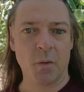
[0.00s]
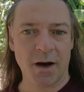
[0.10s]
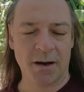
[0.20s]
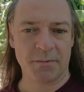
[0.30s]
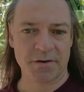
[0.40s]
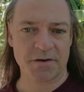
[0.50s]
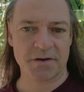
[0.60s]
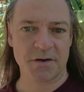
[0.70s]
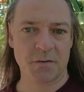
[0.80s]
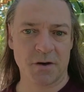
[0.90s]
What
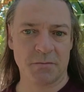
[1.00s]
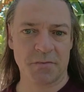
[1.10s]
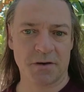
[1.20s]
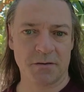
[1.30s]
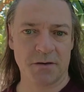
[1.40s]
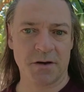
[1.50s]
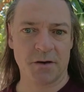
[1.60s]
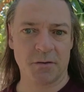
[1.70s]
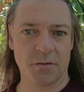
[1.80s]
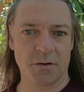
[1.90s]
happens to, you
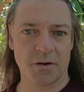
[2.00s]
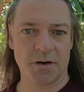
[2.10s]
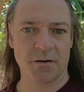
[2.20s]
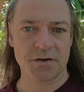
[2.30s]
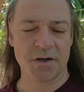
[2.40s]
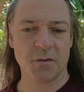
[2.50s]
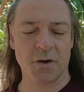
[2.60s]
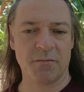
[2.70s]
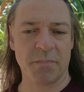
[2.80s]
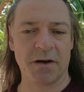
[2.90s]
know, girls who
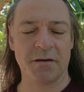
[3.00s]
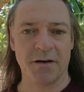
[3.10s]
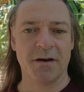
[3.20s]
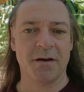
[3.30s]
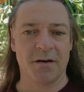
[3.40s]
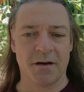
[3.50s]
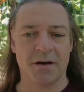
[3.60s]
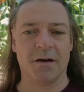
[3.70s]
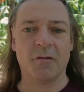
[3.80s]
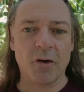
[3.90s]
have been
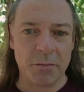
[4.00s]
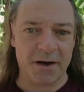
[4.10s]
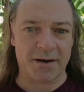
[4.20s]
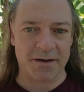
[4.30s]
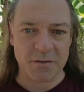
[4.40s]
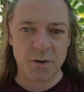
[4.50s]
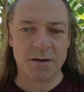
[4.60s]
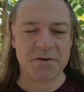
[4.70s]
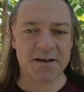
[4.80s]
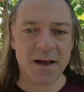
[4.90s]
in grooming gangs? What
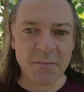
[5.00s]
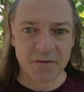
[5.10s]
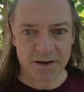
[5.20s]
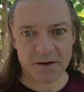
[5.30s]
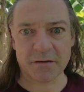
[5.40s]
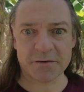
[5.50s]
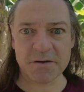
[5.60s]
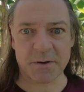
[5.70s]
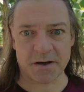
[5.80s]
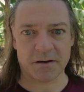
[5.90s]
happens to them if they can't
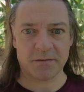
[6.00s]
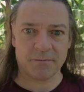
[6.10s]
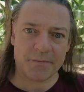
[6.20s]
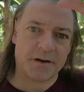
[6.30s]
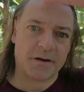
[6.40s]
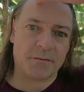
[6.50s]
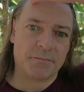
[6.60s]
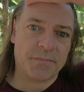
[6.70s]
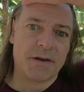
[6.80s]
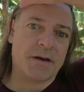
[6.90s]
speak, you know?
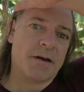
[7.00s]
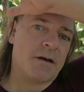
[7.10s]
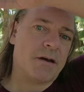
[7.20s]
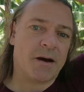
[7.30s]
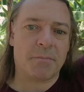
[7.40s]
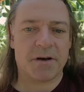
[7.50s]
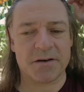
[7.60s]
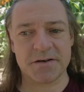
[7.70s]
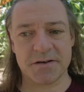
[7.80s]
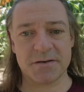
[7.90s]

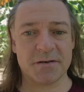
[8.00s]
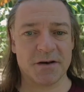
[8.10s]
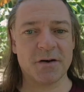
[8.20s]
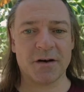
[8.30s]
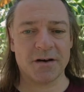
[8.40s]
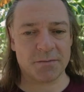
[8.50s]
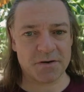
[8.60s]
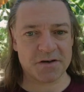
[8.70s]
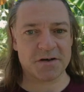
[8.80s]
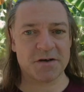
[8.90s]
Because we could end
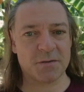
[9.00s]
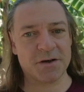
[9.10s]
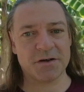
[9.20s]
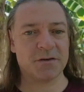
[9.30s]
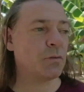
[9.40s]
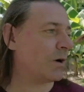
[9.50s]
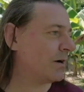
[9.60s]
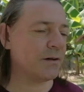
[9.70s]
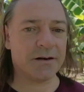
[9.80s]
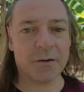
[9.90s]
up in a situation
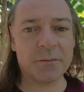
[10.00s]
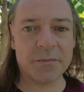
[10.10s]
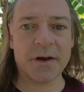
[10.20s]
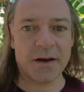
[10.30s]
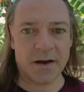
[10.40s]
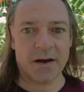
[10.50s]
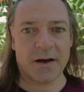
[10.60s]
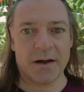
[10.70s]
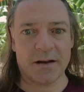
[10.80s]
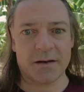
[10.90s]
where, you know,
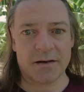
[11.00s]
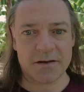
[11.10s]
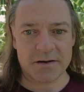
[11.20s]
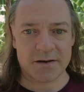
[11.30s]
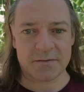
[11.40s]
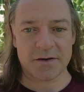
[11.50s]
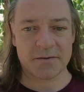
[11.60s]
that